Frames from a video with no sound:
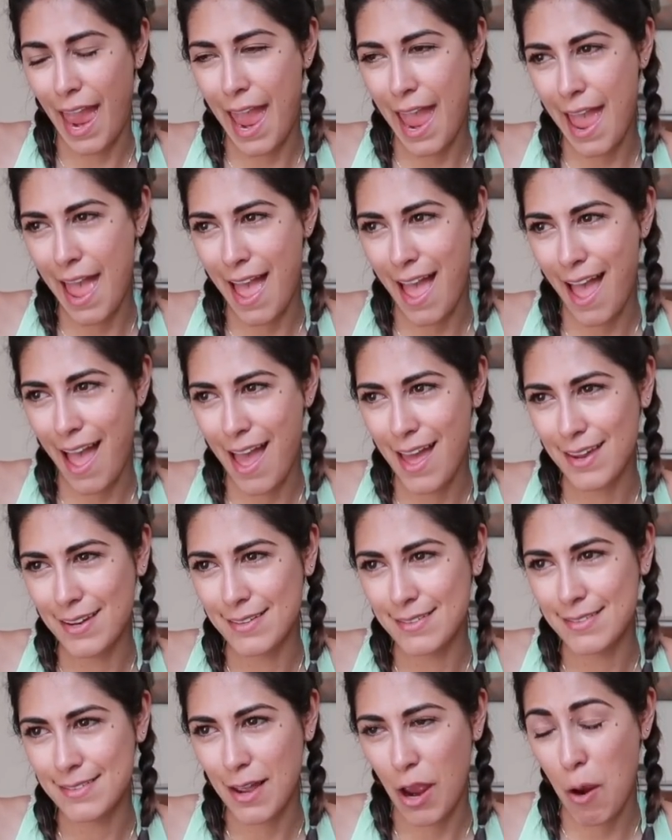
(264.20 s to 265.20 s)

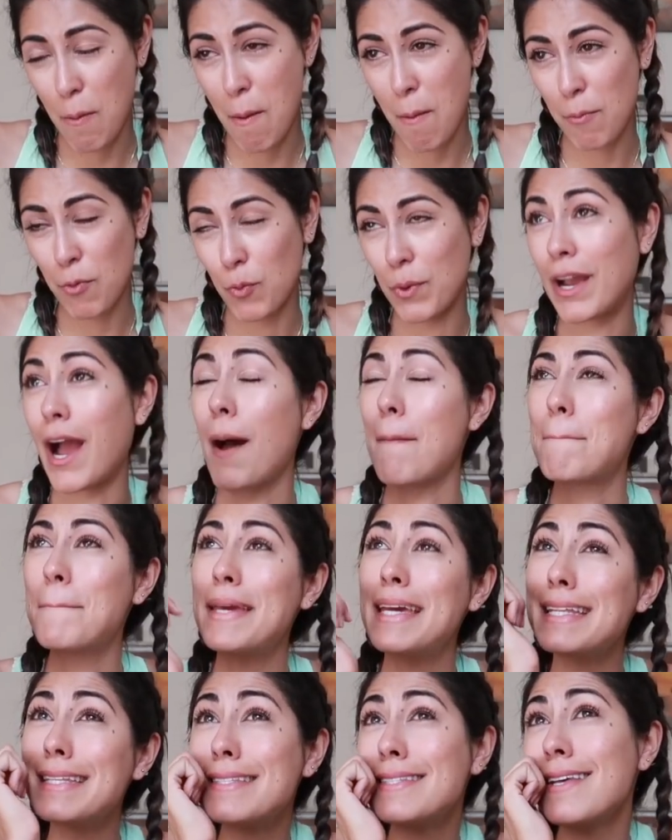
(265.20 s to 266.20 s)
And I remember we got
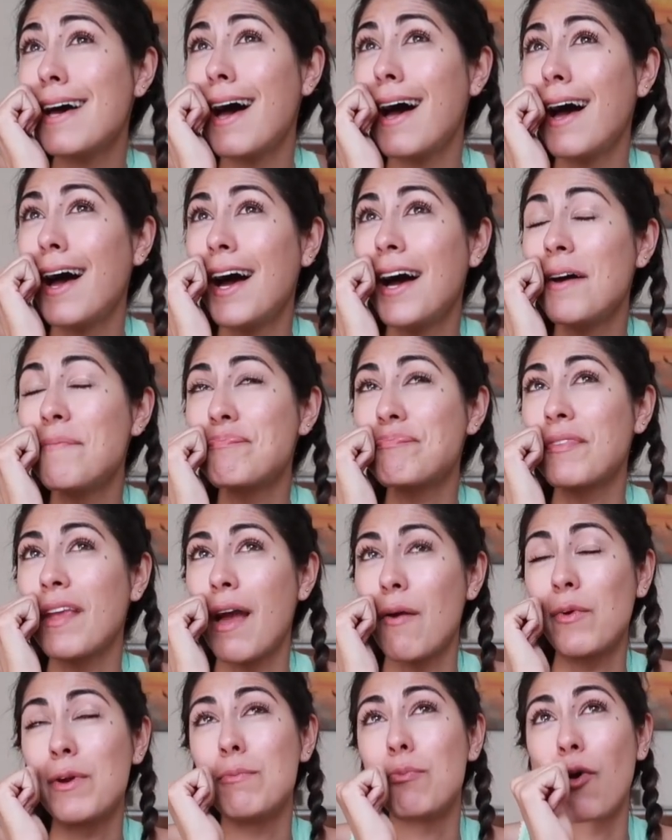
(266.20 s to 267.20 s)
pizza
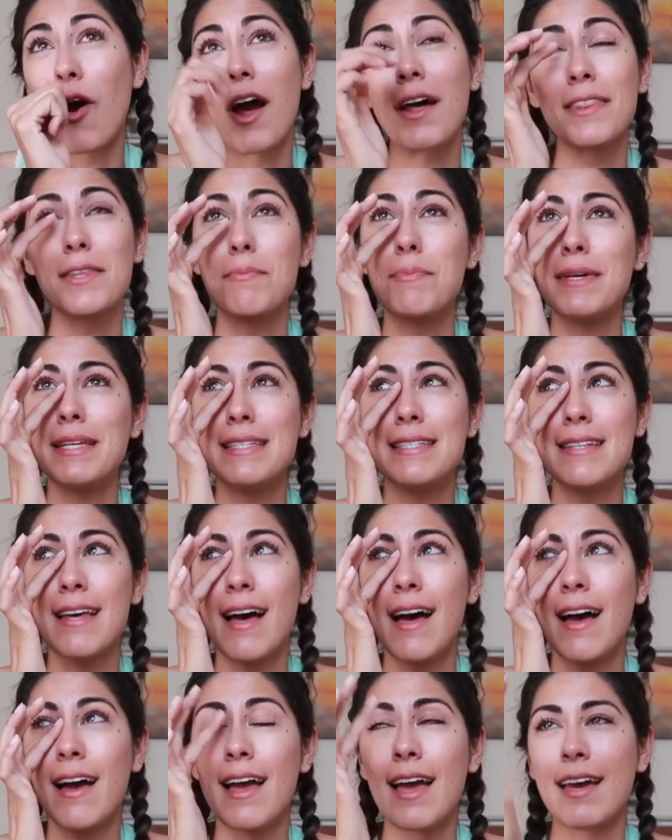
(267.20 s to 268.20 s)
and we brought the
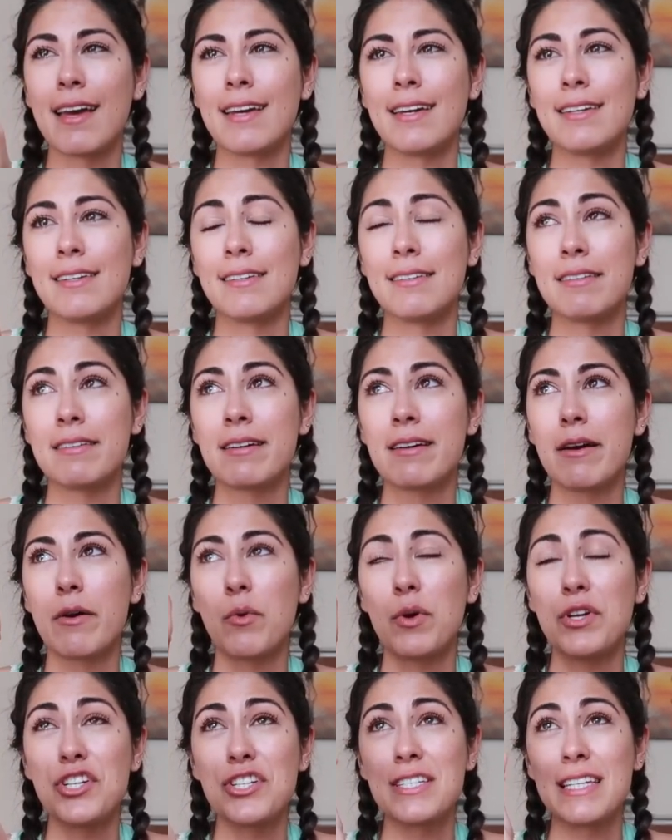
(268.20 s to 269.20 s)
pizza and
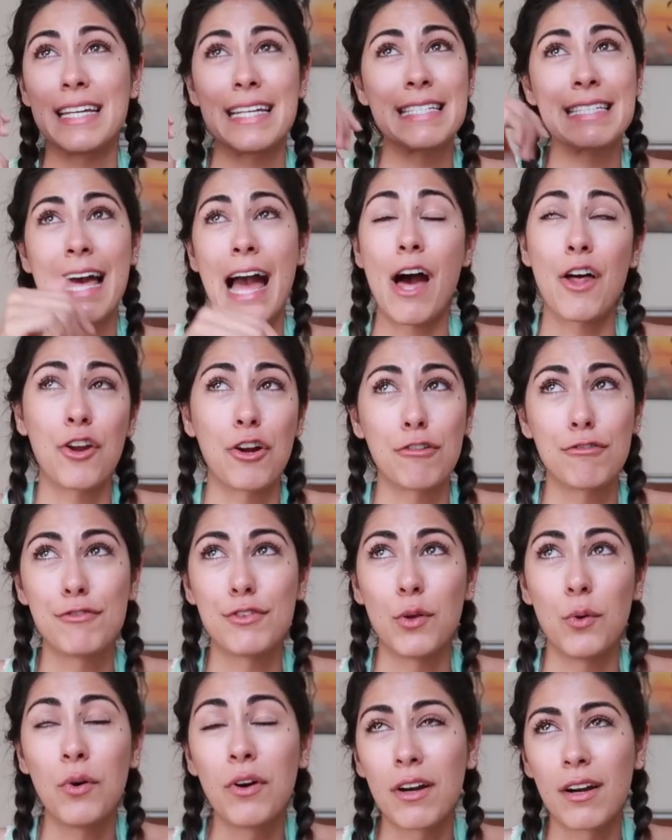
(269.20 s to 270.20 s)
we just like sat on our
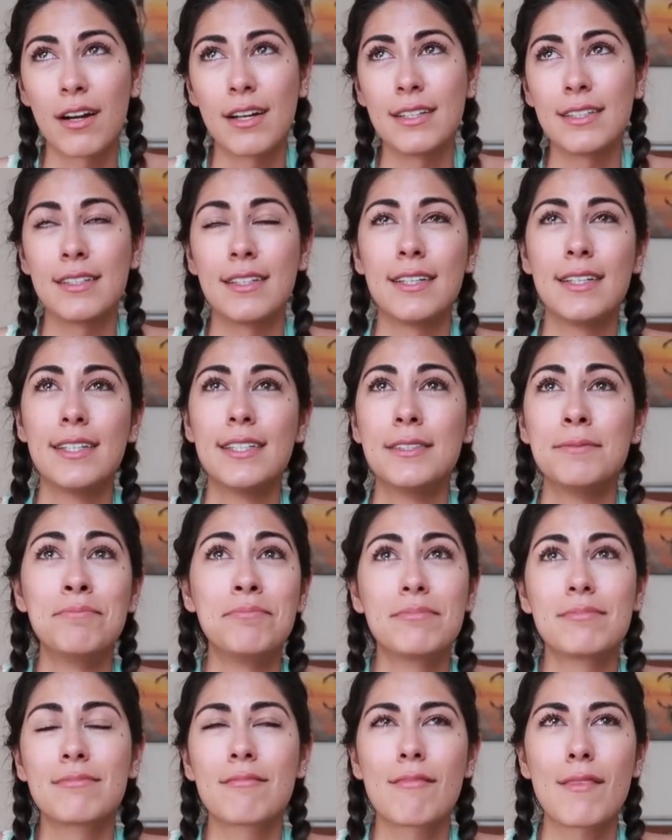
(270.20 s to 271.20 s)
floor and
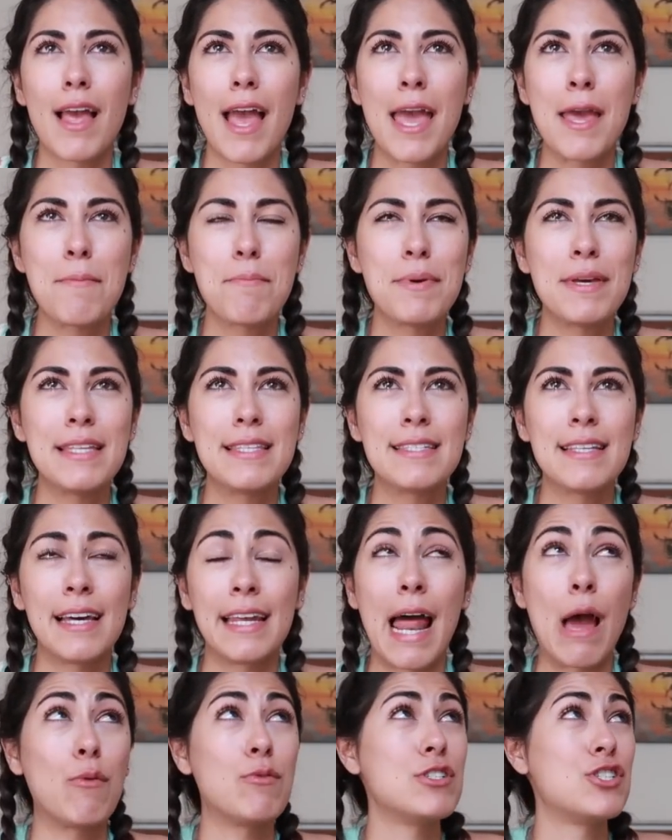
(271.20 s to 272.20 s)
ate pizza
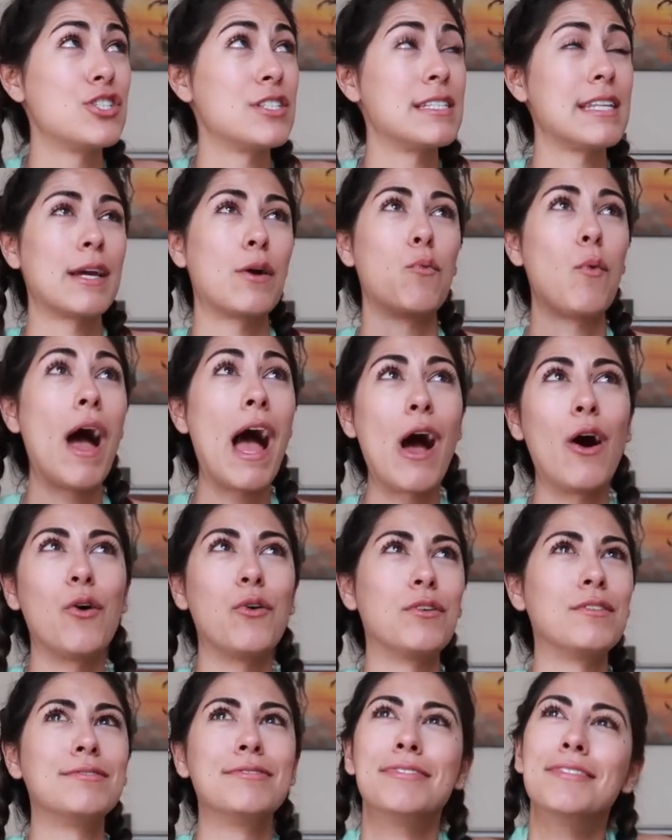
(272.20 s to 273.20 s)
and I was just like,
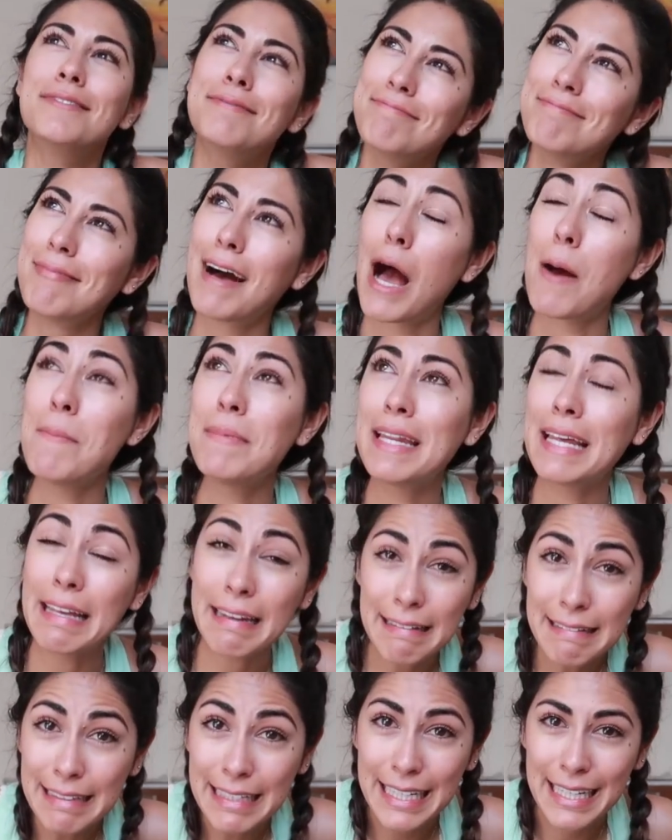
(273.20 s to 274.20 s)
wow, I'm in
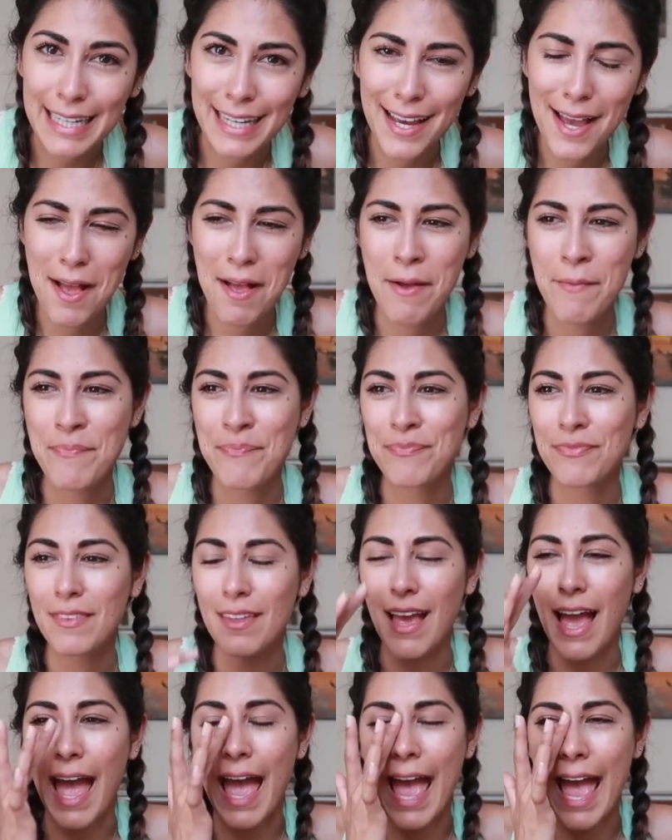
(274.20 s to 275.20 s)
Italy.
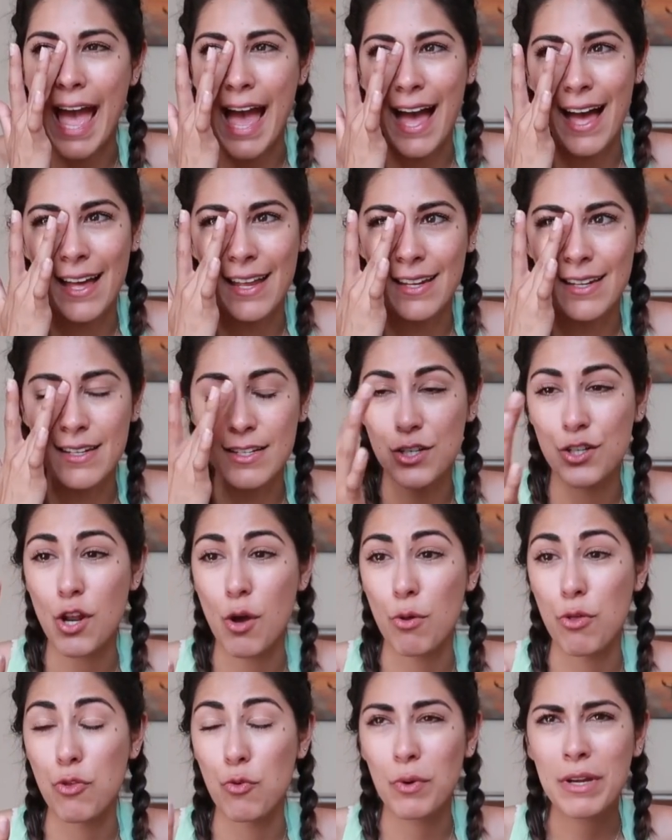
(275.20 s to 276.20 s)
And you
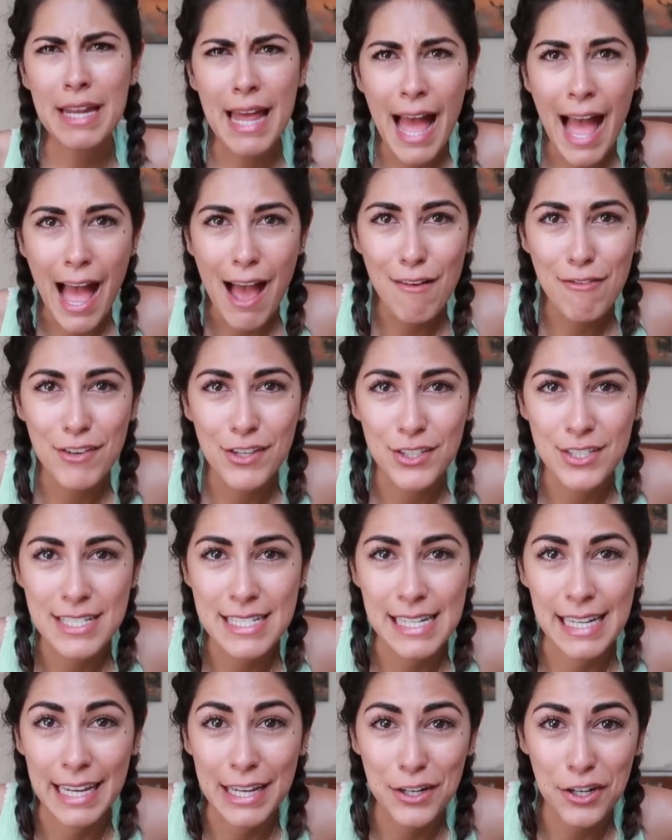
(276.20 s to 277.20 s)
know, three and a half
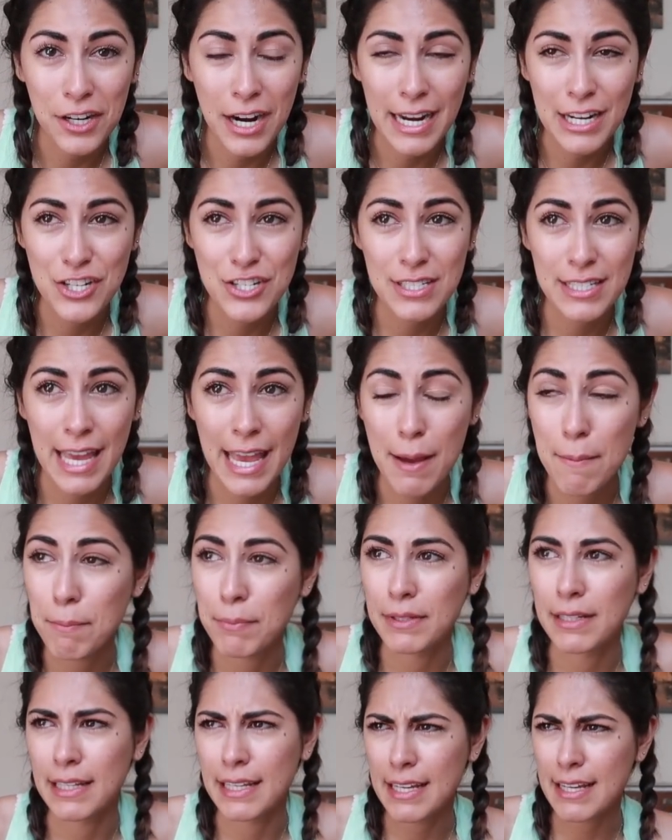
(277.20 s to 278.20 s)
years later, I just
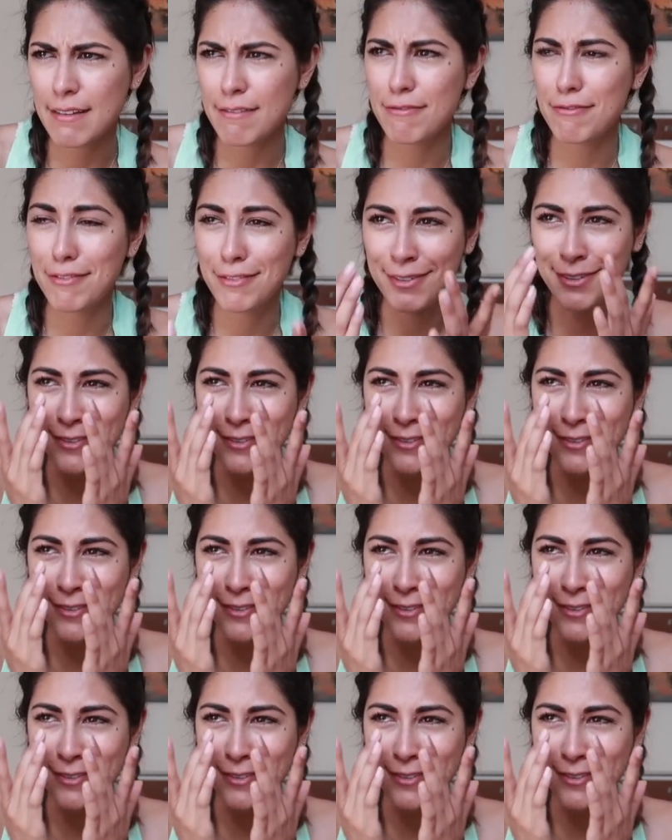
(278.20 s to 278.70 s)
can't believe.